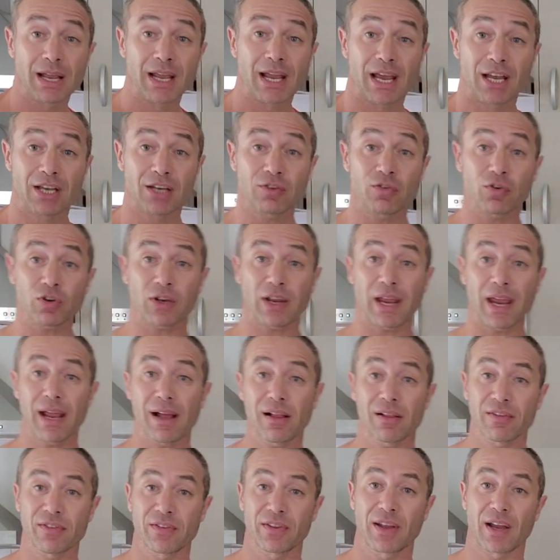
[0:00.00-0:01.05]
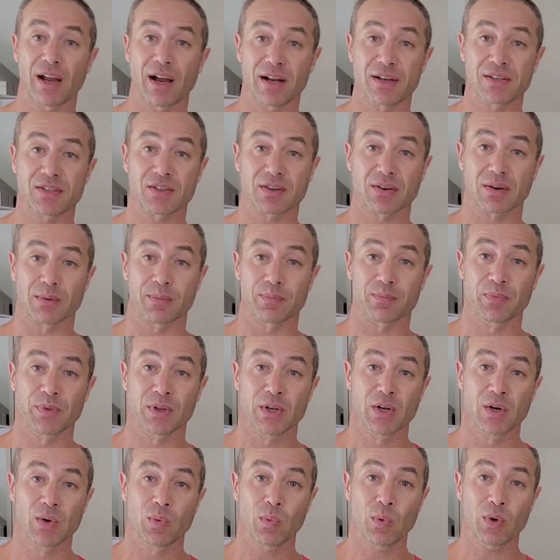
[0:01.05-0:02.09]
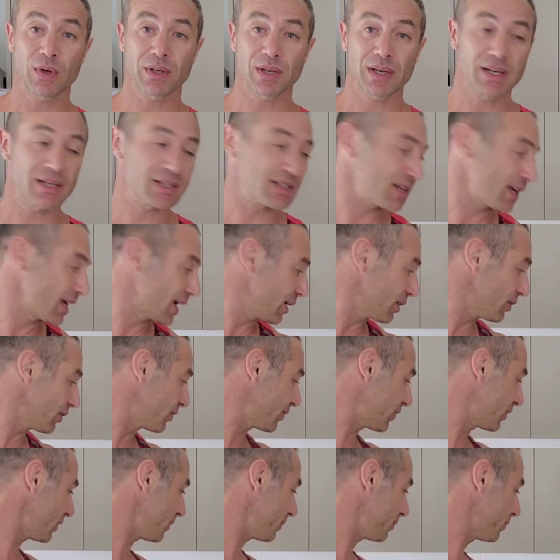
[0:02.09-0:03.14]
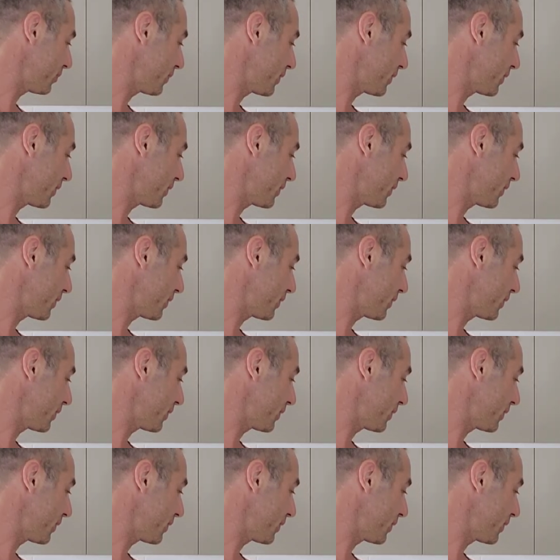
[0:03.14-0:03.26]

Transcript: and you've got healthy ice cream. What is healthy?